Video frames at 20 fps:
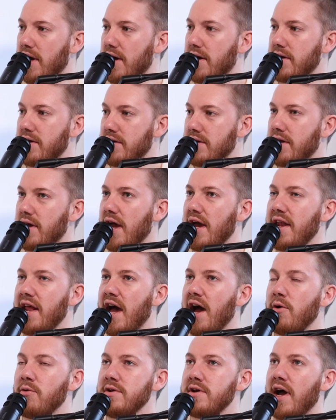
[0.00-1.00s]
Yeah. And
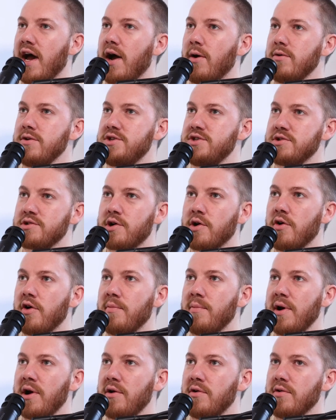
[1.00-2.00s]
how would you go
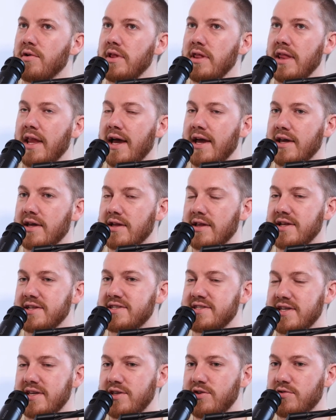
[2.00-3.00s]
about like, let's
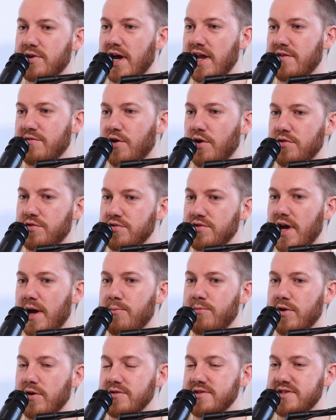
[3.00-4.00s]
say you kind of go through that
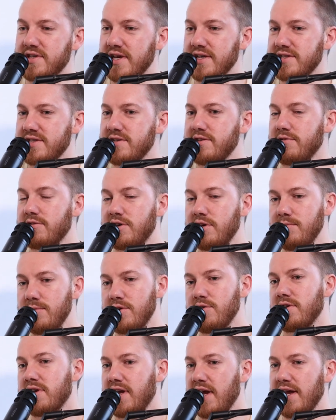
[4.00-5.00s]
process and you
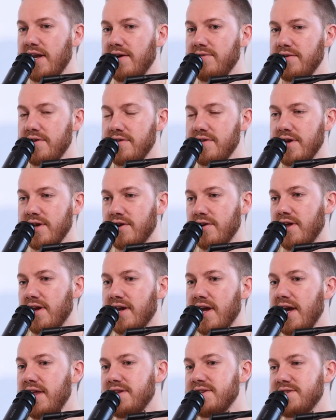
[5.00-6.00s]
communicate everything. You're like,
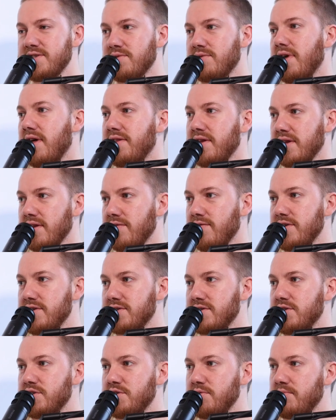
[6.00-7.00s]
hey, this is what I think the
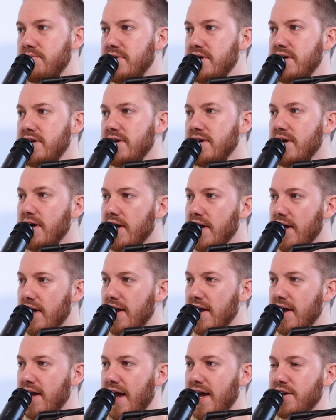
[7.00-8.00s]
vision should be.
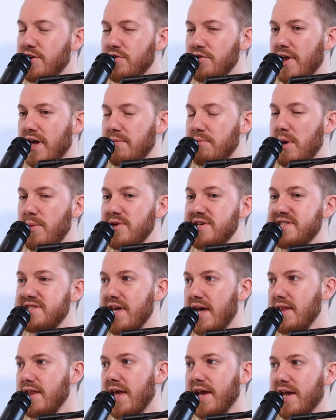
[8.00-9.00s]
And you like maybe
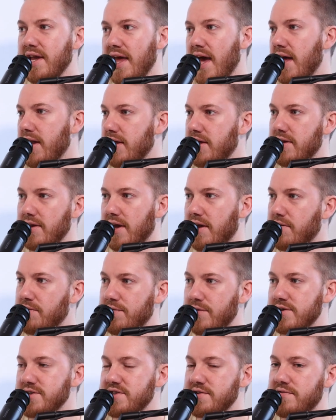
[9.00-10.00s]
send like an edit, like a
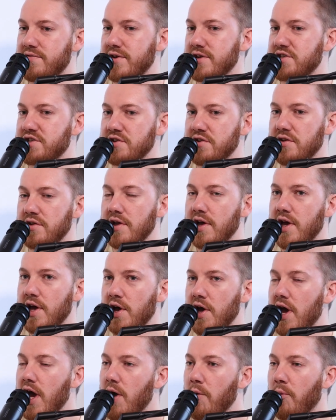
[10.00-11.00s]
first official.
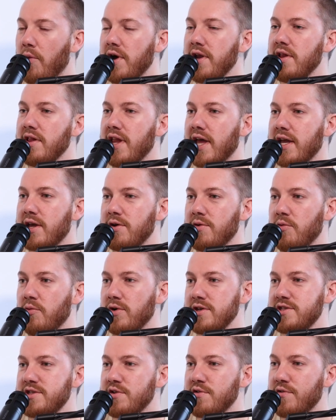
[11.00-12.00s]

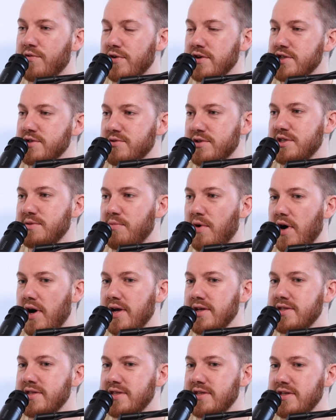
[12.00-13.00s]
What's your first
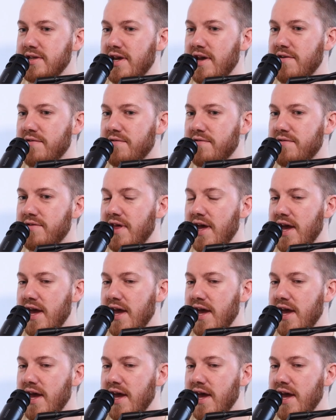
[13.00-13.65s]
response if